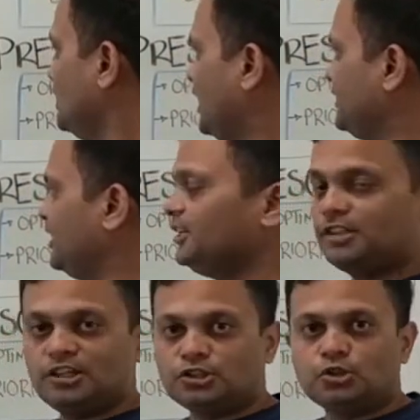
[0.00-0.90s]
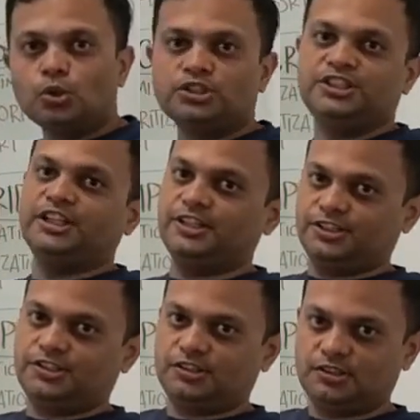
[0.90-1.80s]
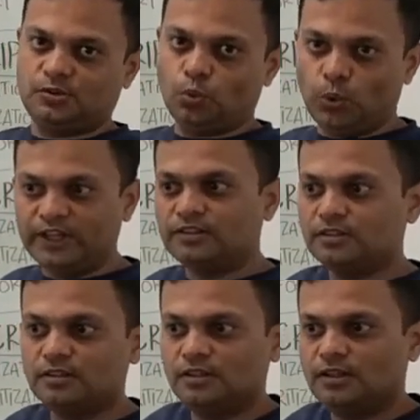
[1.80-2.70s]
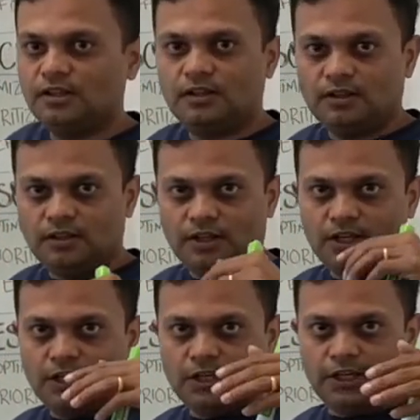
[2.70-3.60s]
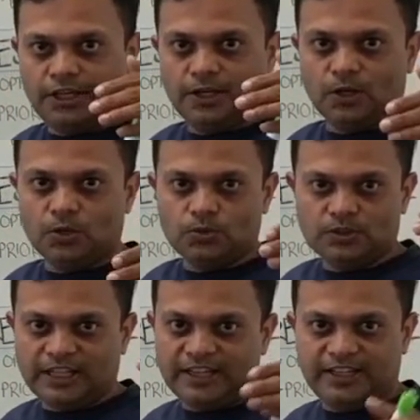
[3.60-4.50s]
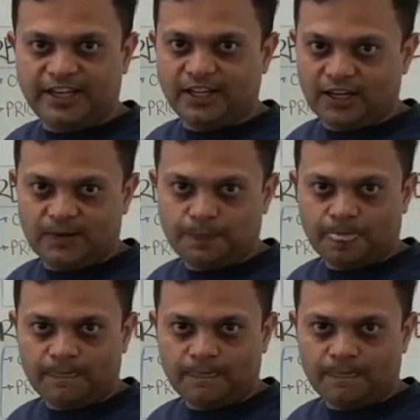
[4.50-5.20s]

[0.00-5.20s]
And then it associates with that data